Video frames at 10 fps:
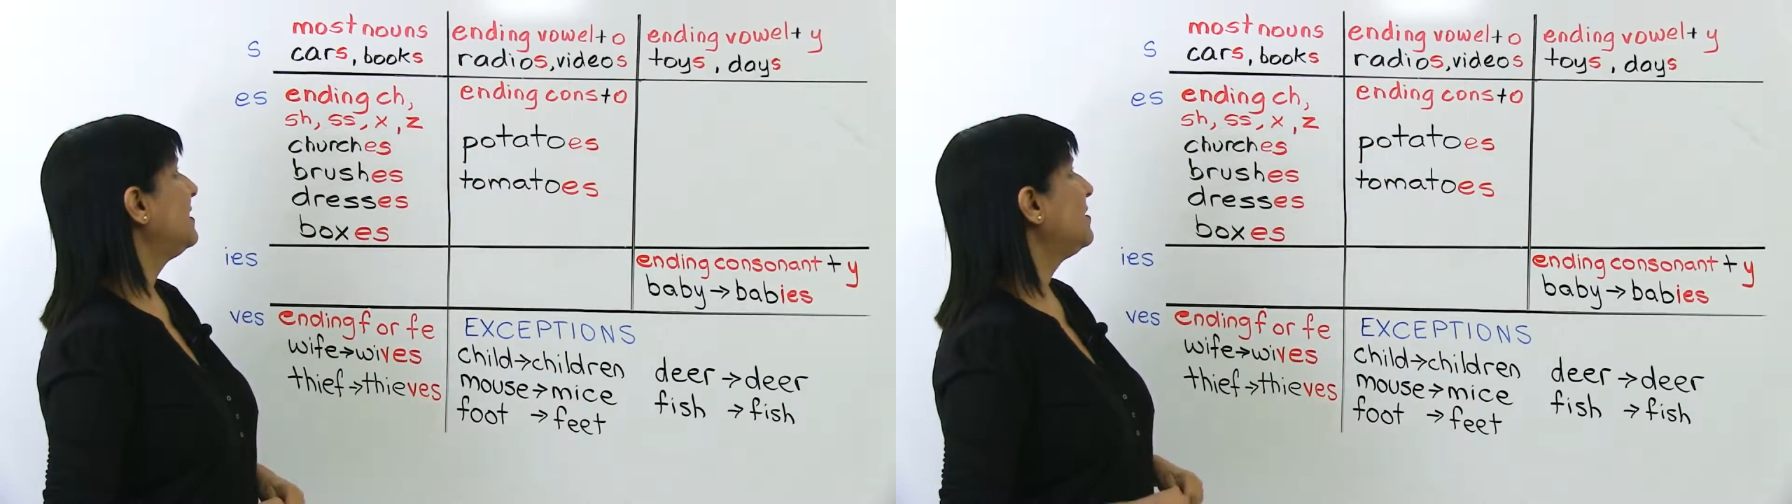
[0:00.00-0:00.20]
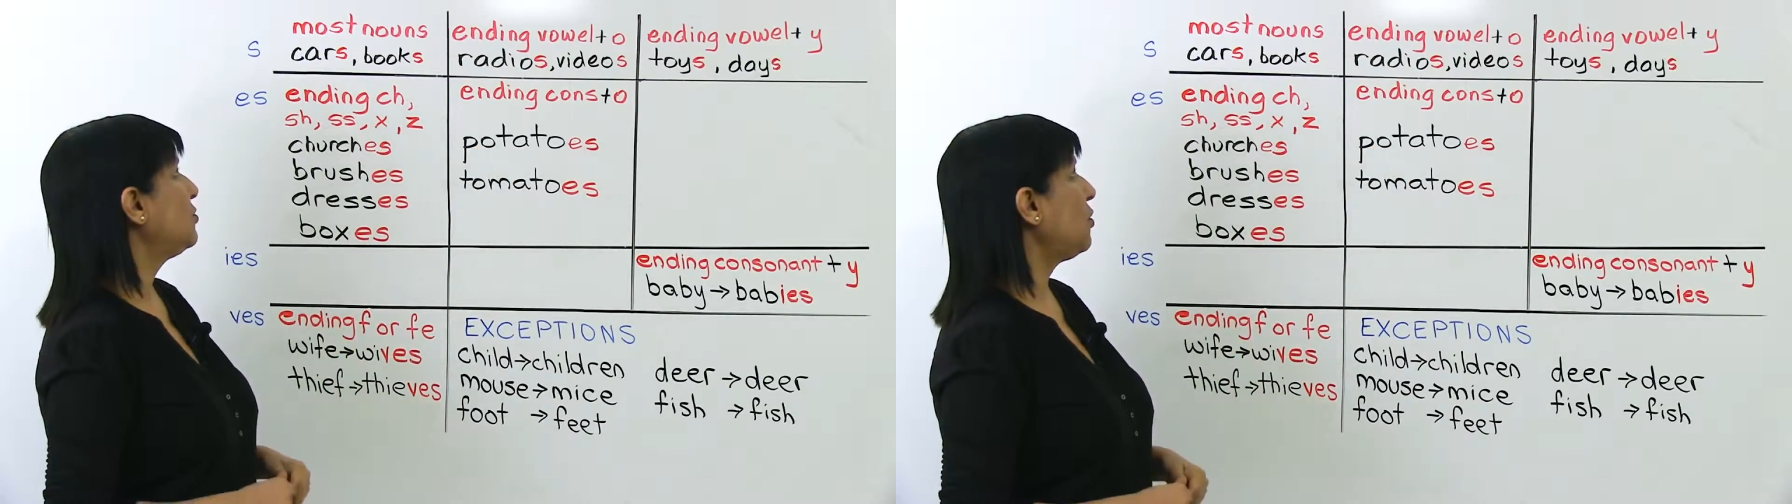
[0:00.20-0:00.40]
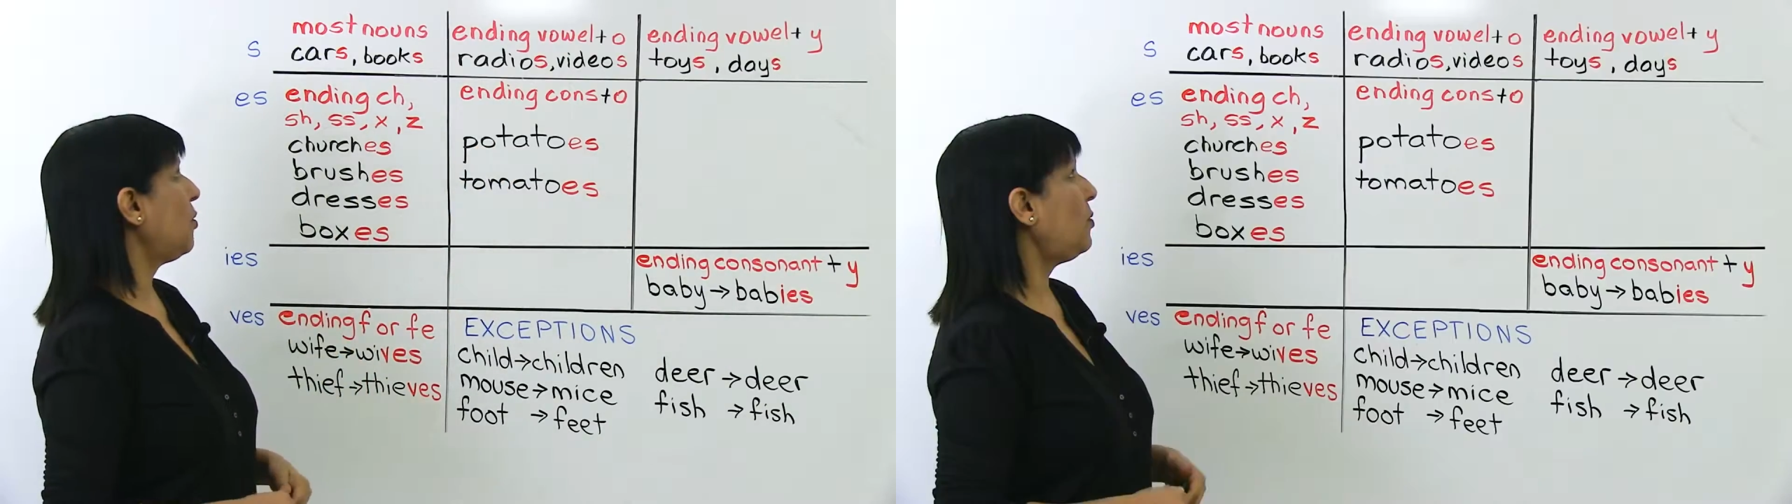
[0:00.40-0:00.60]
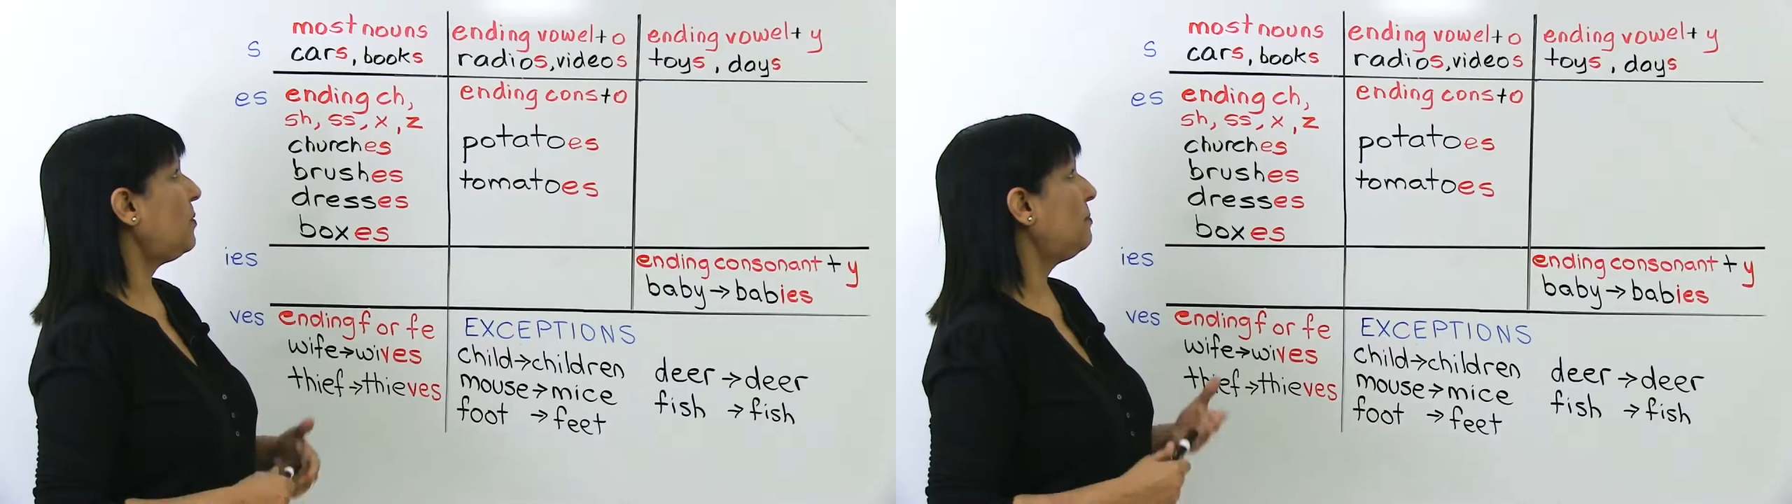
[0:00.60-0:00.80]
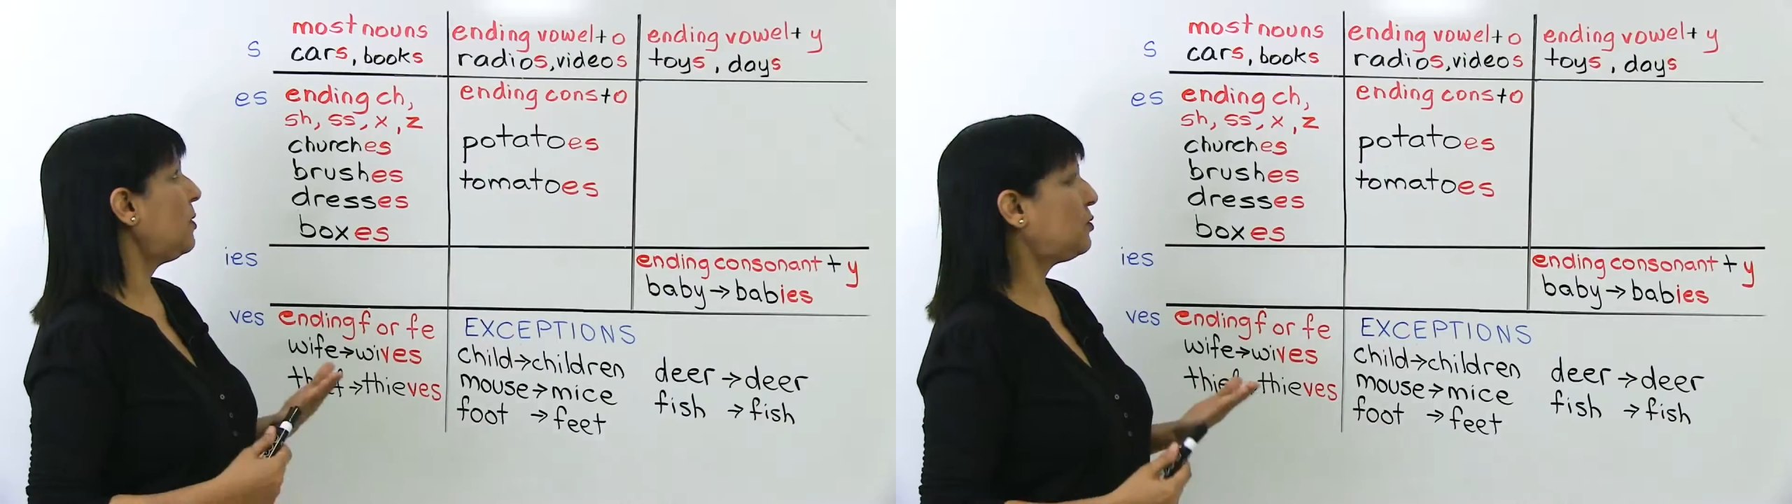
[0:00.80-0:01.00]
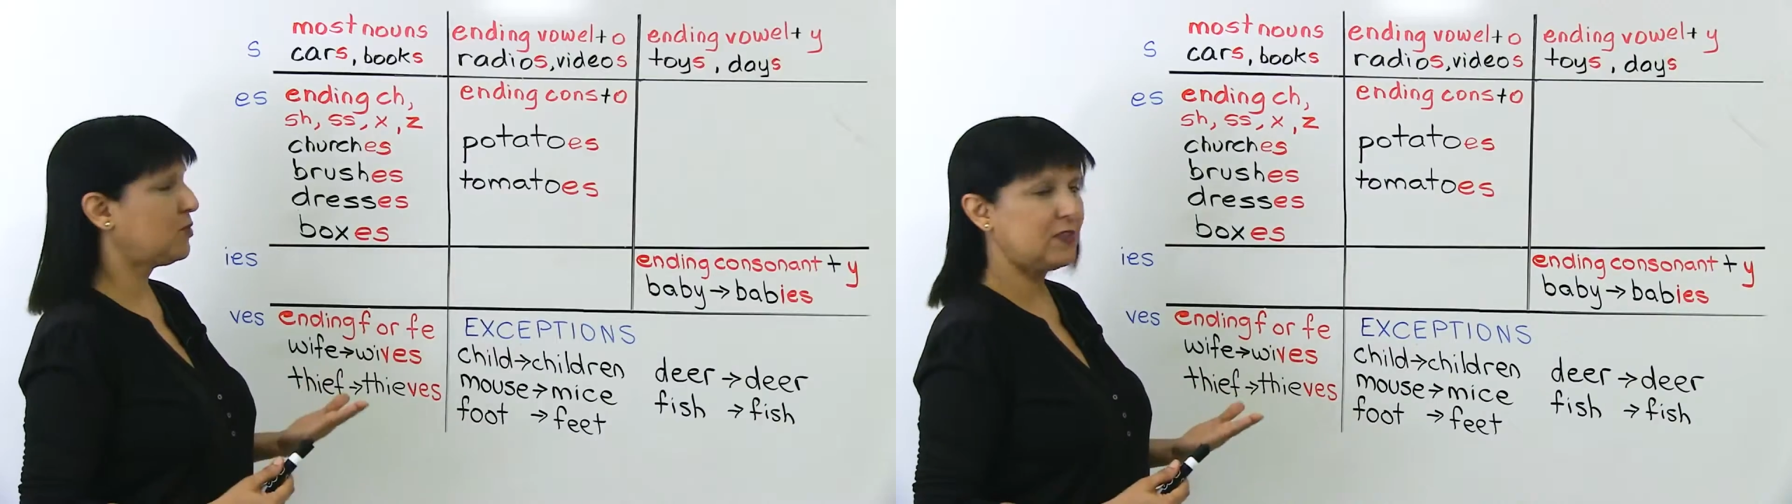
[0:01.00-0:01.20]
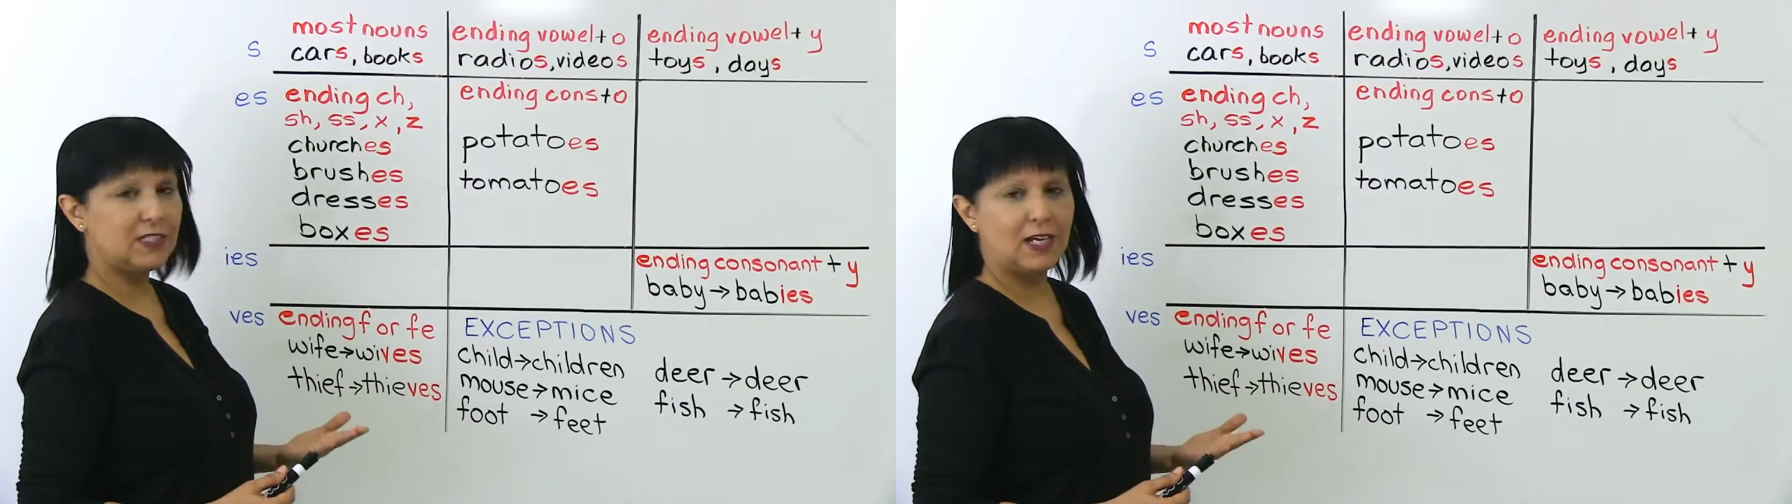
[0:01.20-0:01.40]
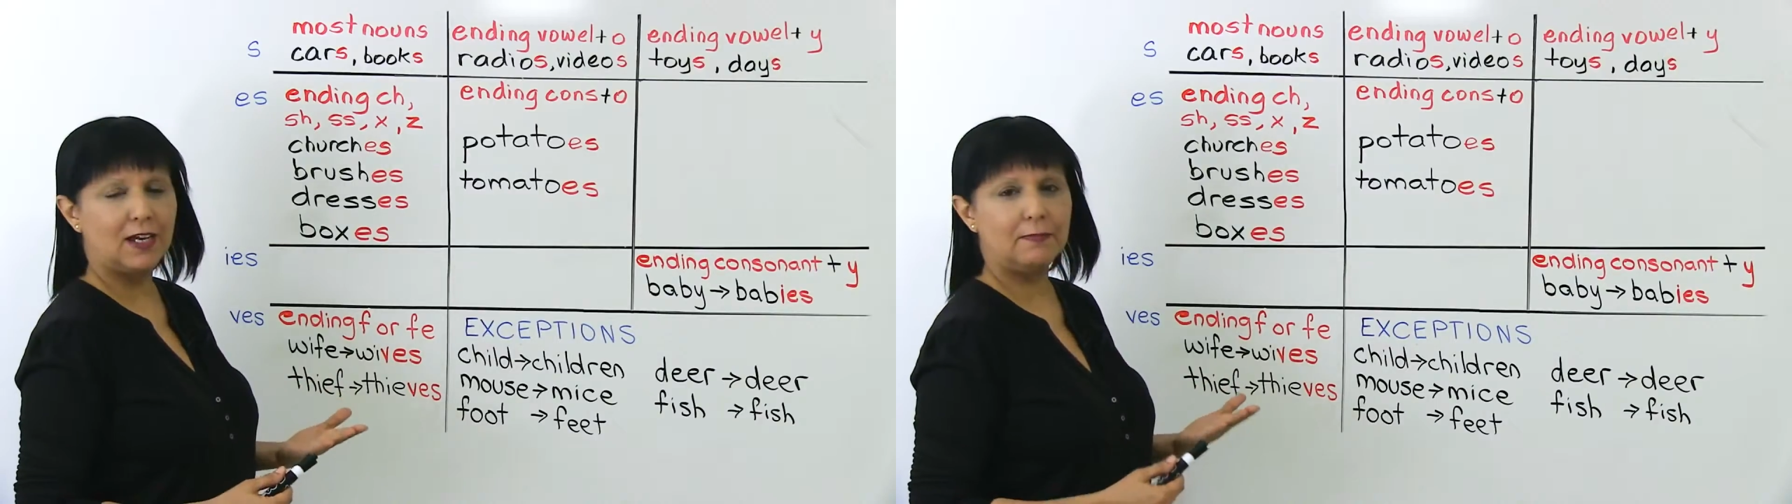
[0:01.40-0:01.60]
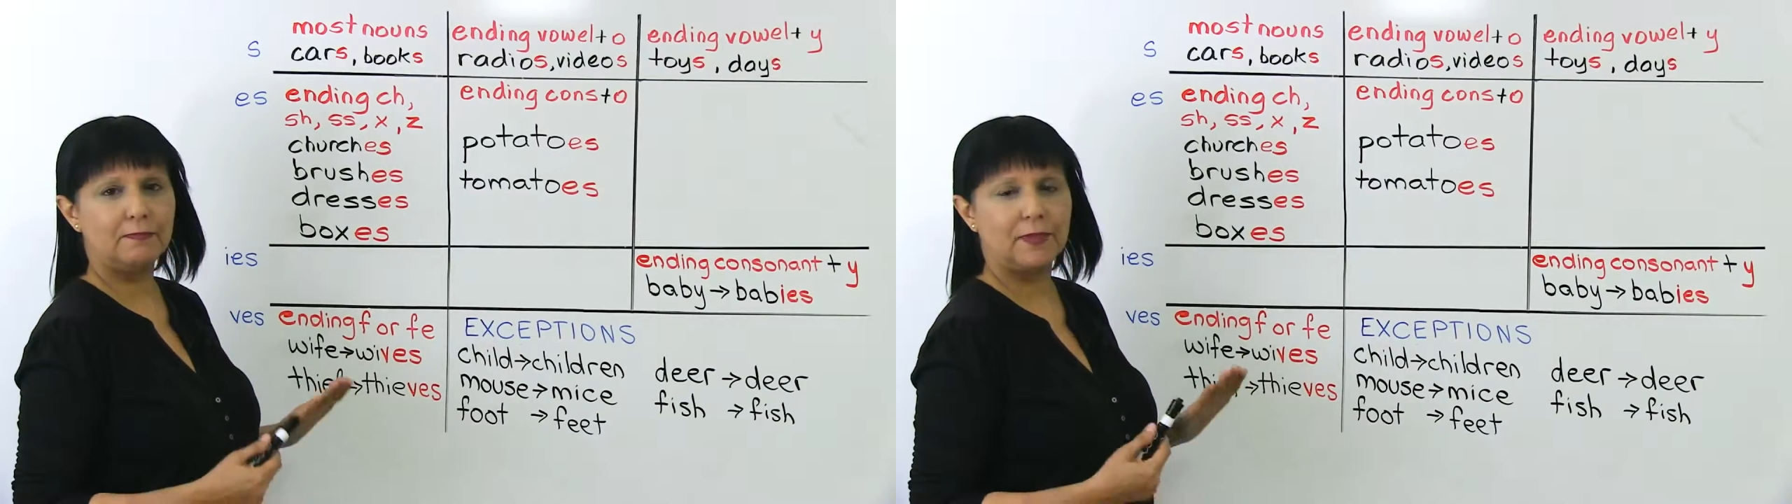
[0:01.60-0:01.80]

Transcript: So most of the time,